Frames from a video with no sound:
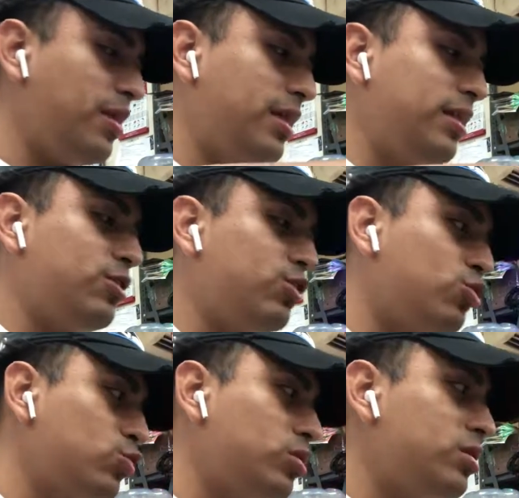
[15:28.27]
These are
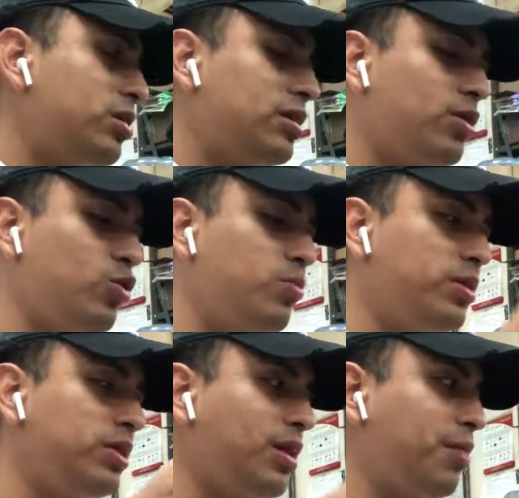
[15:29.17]
true to its
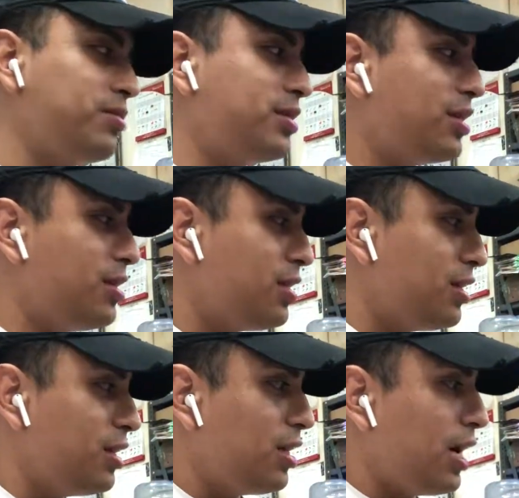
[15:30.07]
lumens here. I'm just
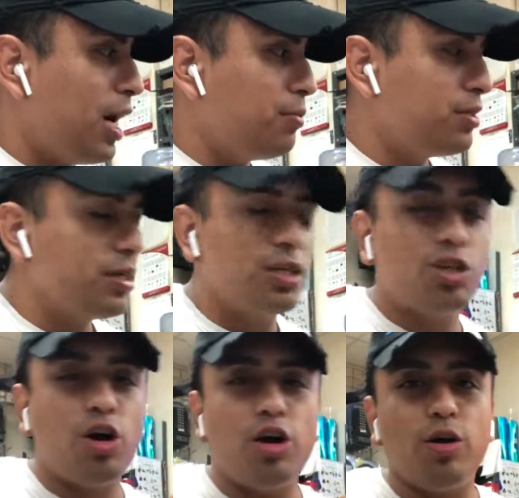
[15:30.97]
gonna
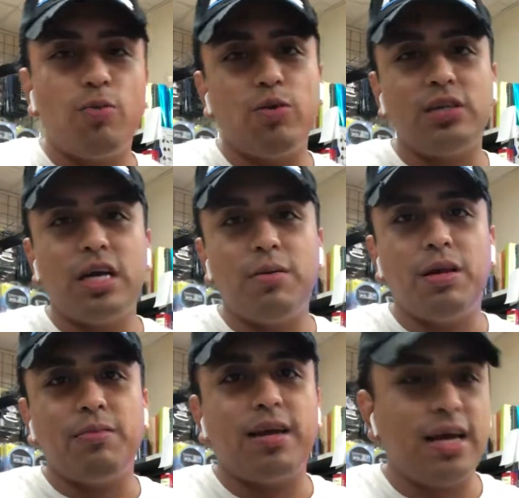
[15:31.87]
start it up one time, and
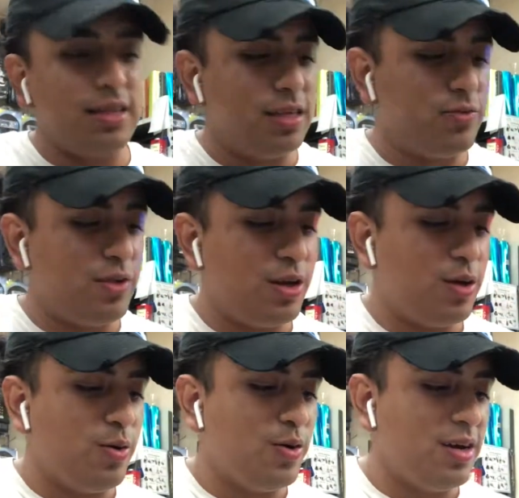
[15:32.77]
I'm gonna end this
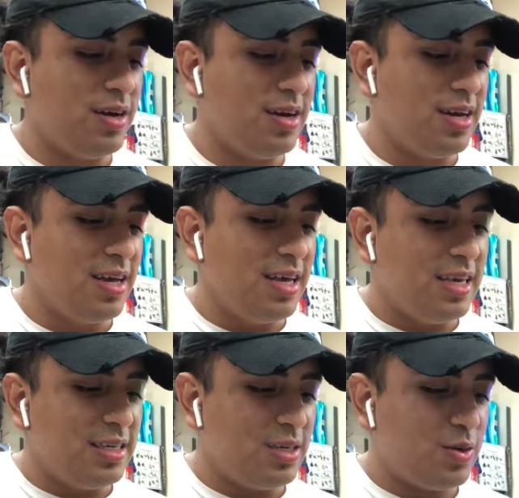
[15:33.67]
video
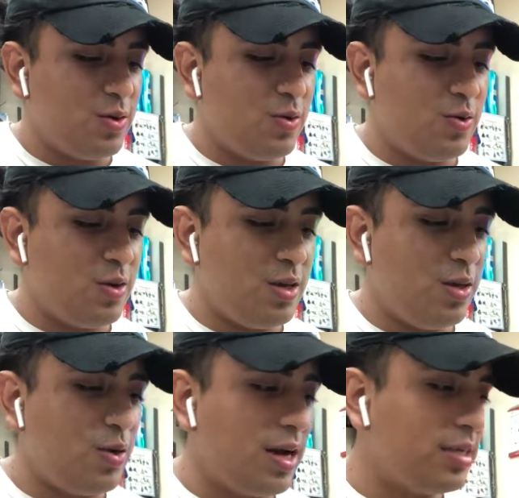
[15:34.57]
so
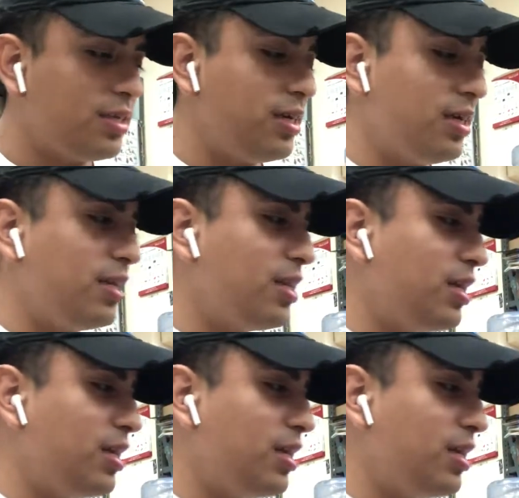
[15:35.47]
you guys could